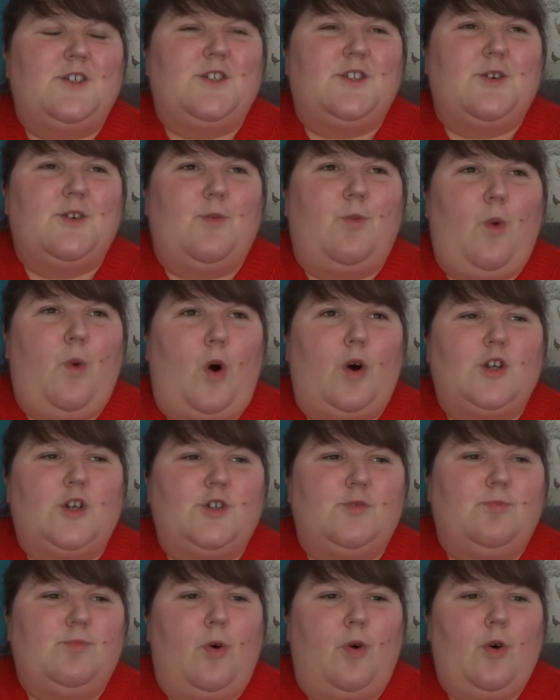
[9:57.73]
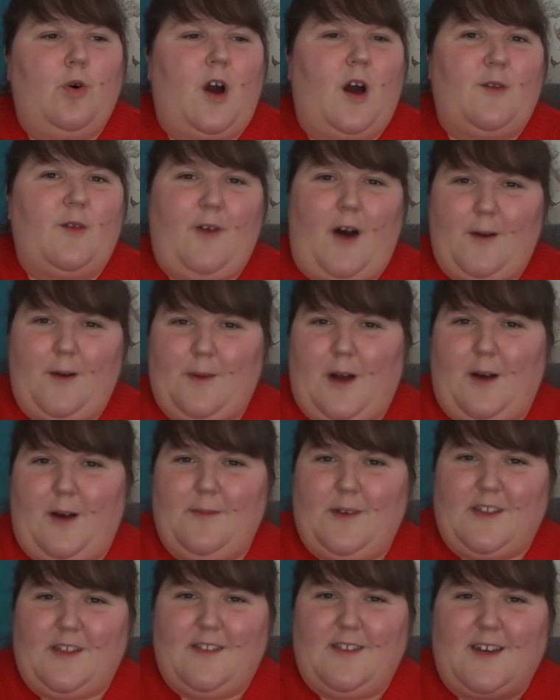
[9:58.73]
to watch more kind of
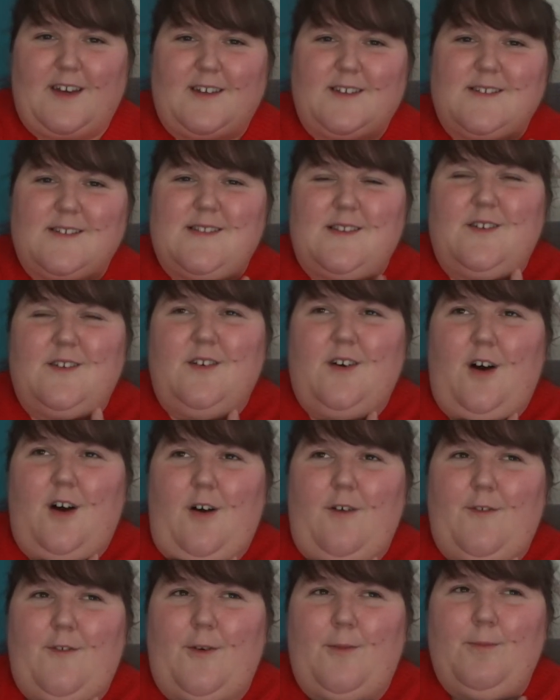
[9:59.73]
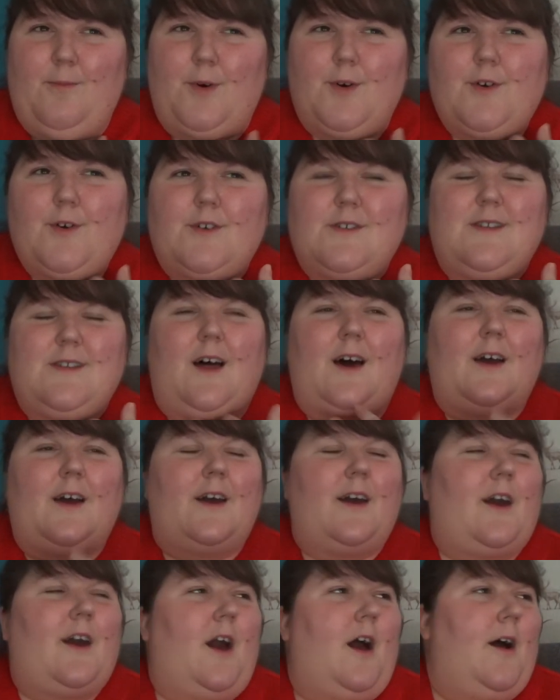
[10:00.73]
upcoming things that are from books
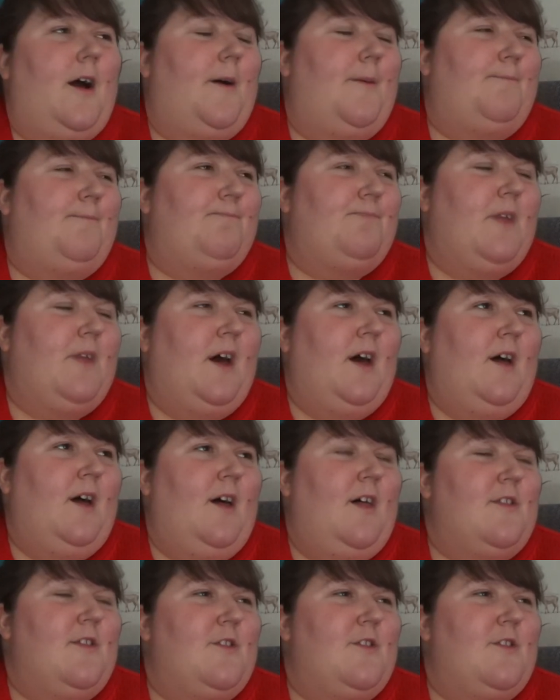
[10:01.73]
like um the